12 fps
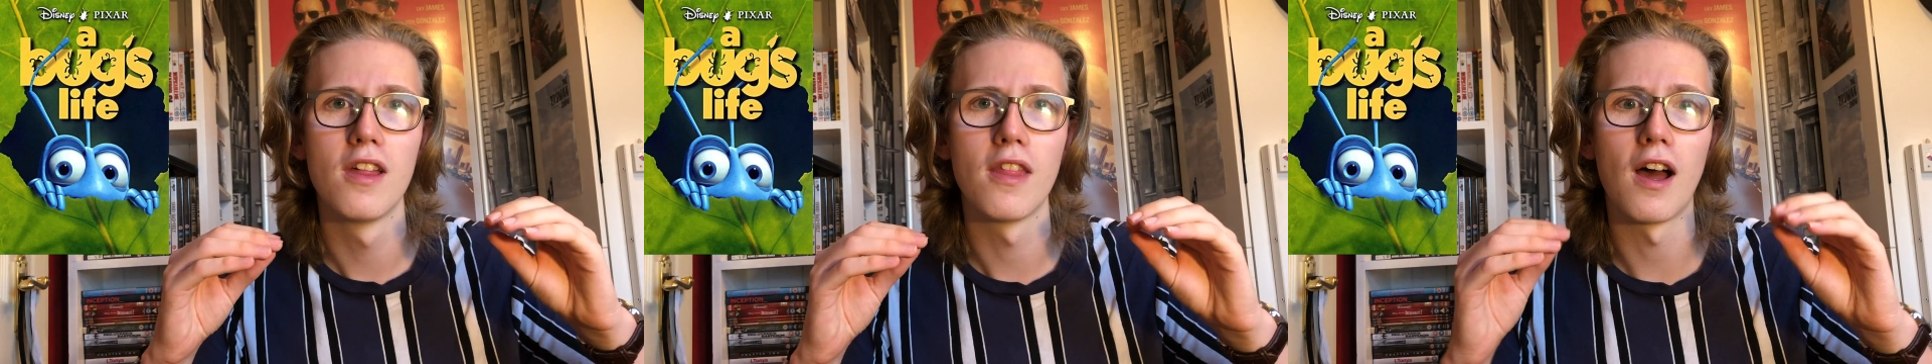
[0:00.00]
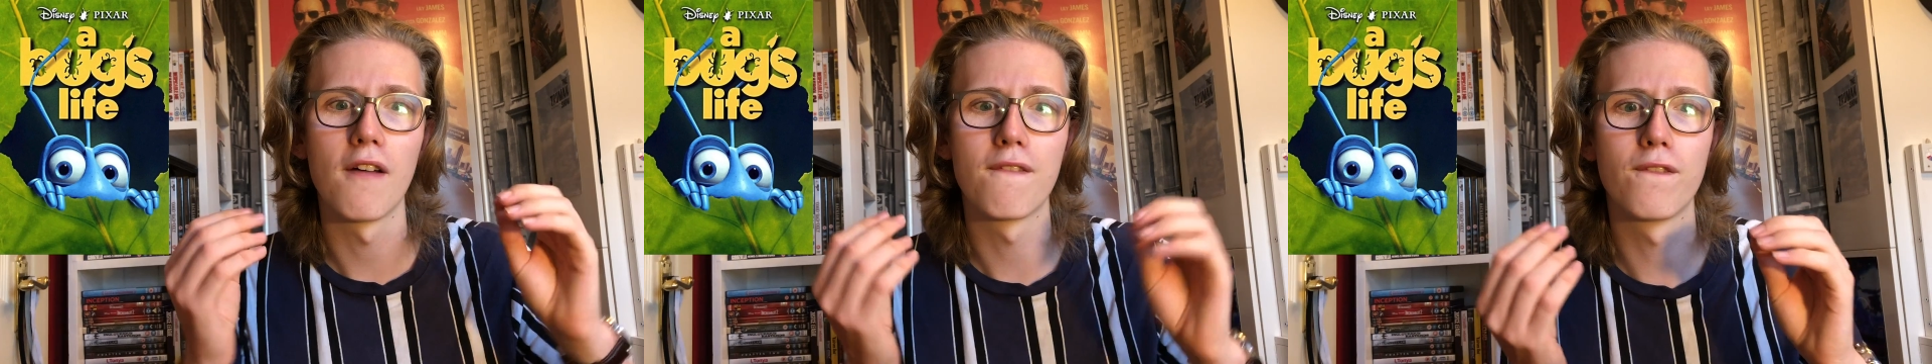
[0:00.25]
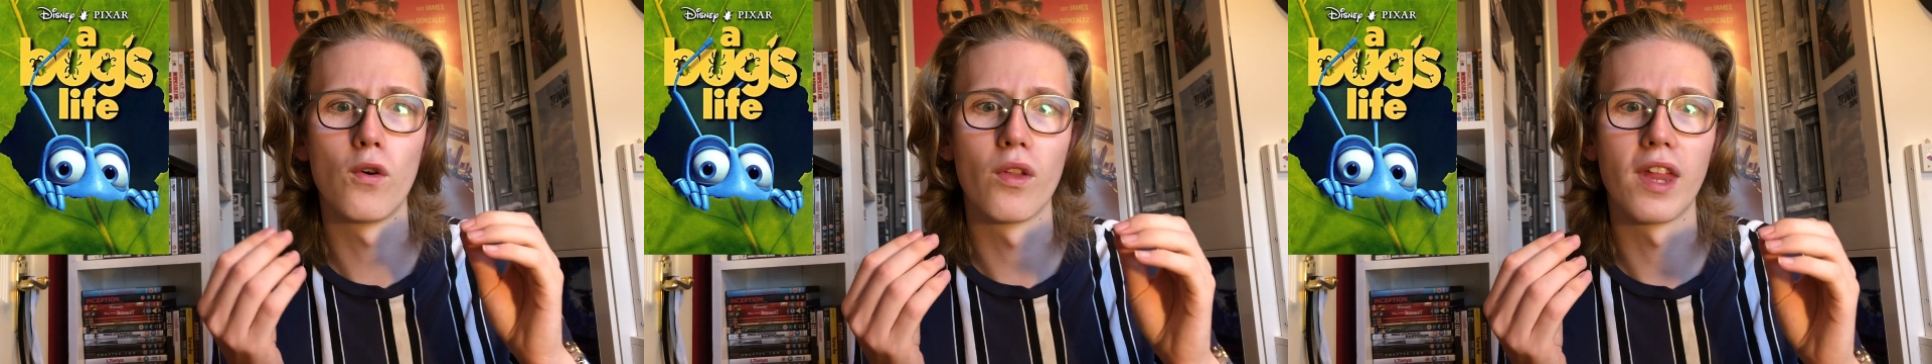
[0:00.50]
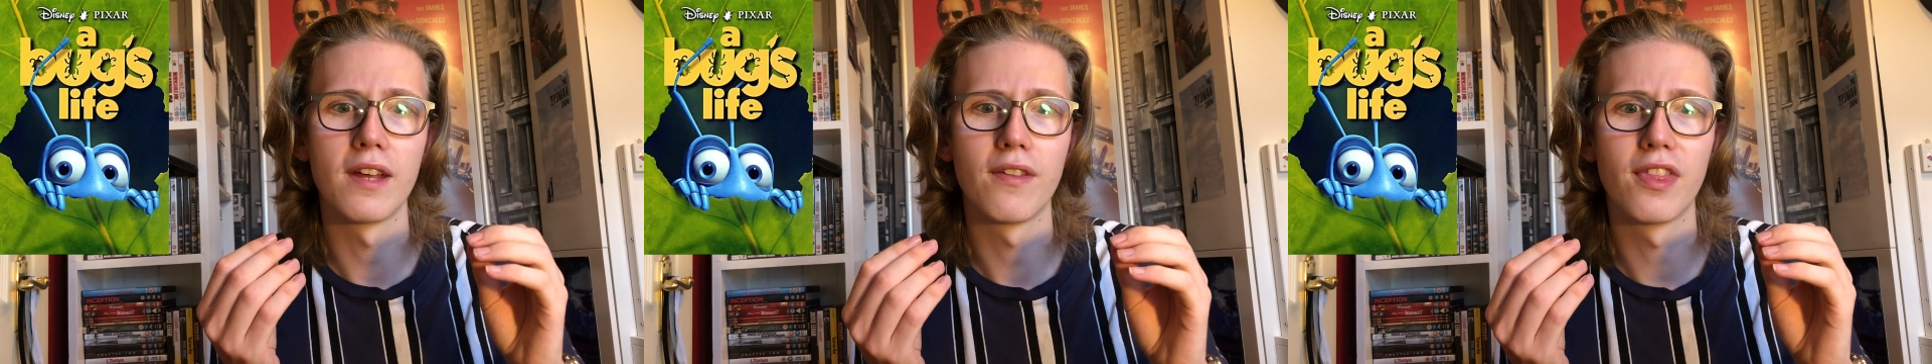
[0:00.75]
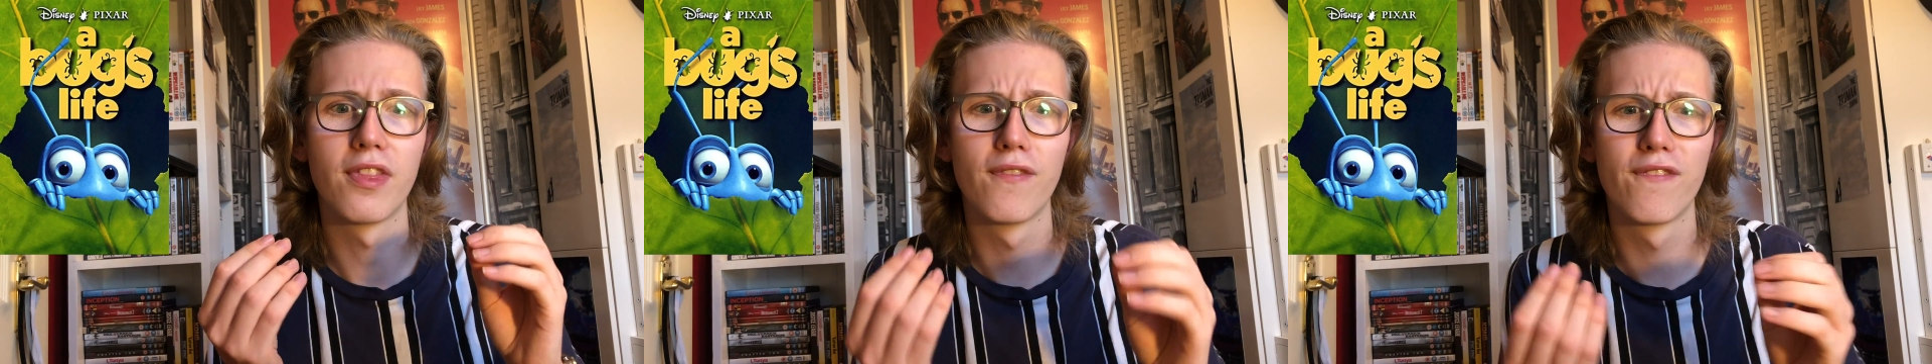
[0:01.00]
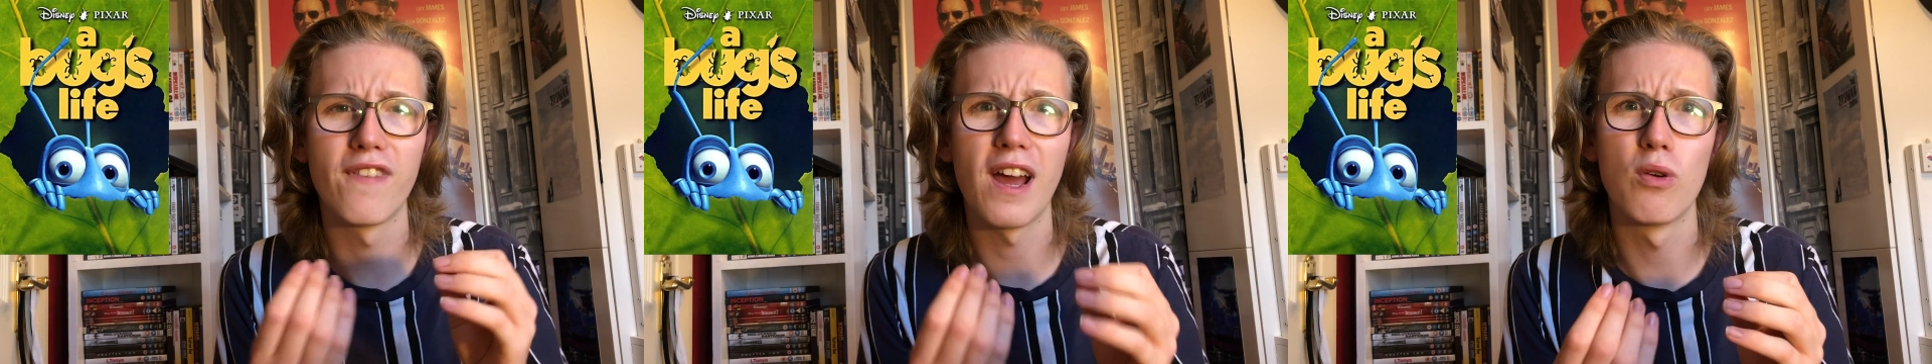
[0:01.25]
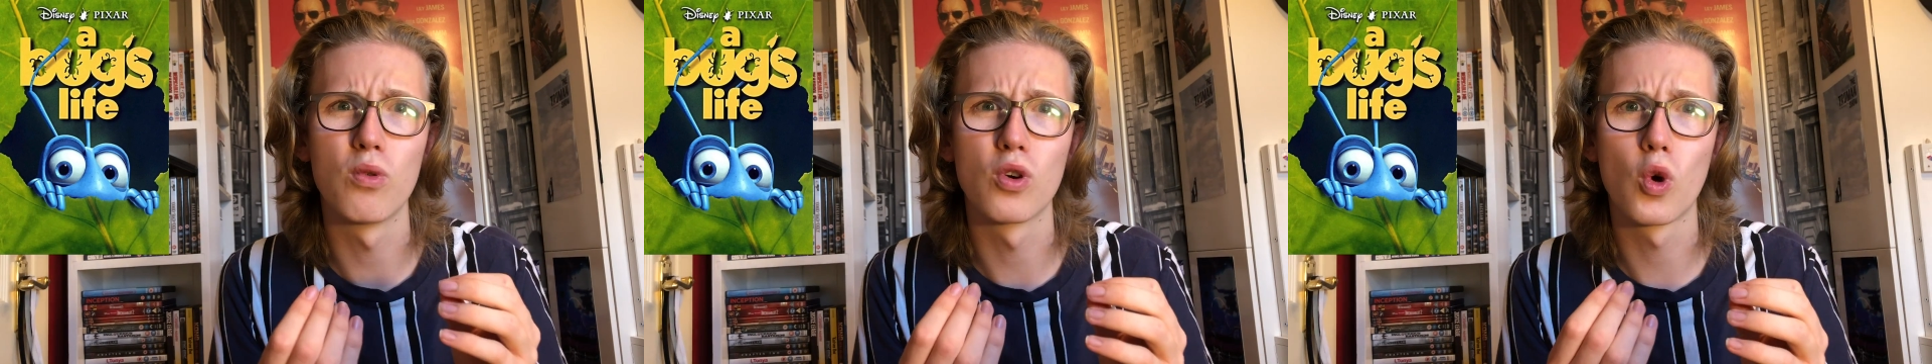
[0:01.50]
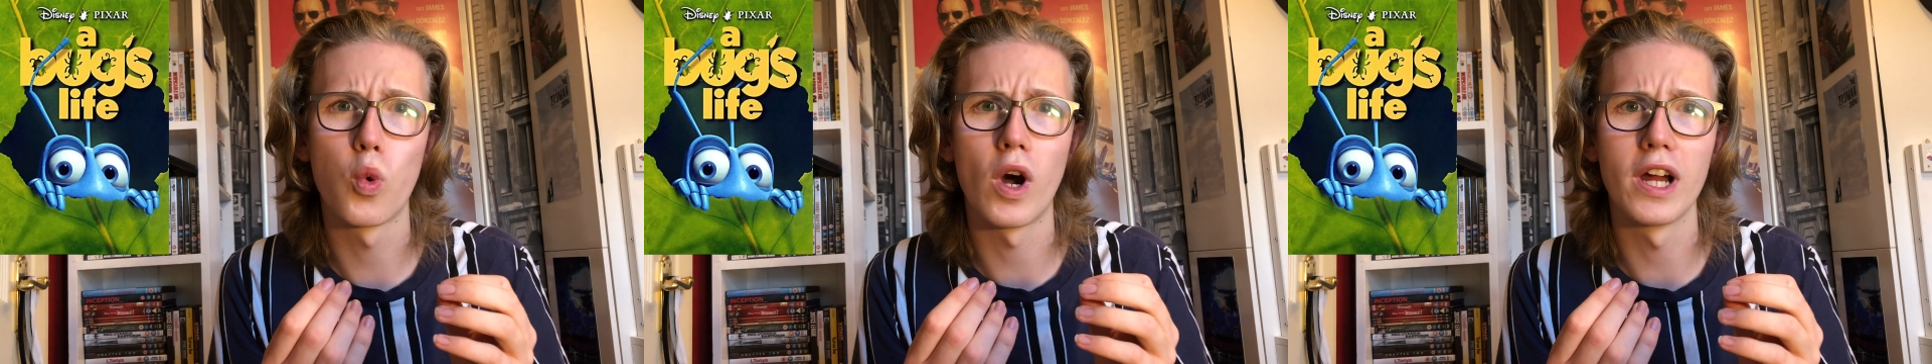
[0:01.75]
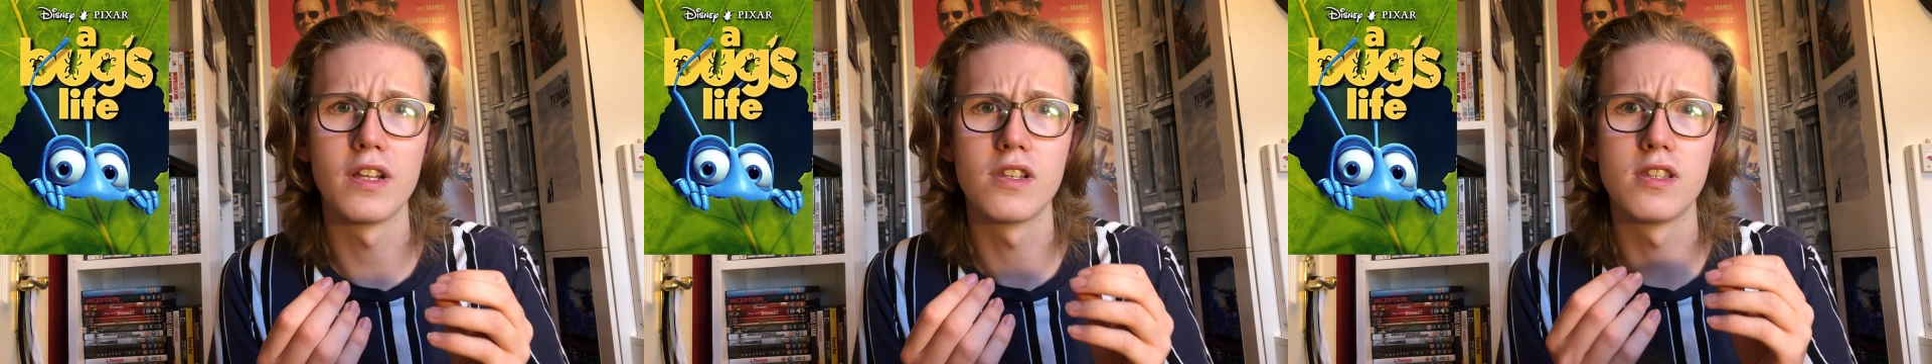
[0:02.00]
I thought they felt quite